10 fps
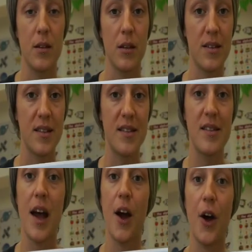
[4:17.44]
because this is
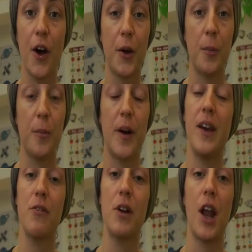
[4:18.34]
their home and
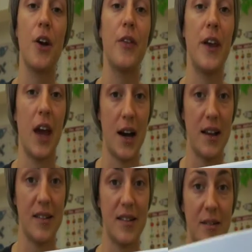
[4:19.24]
they rely on the
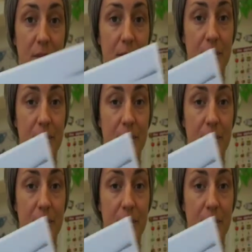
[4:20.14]
ice.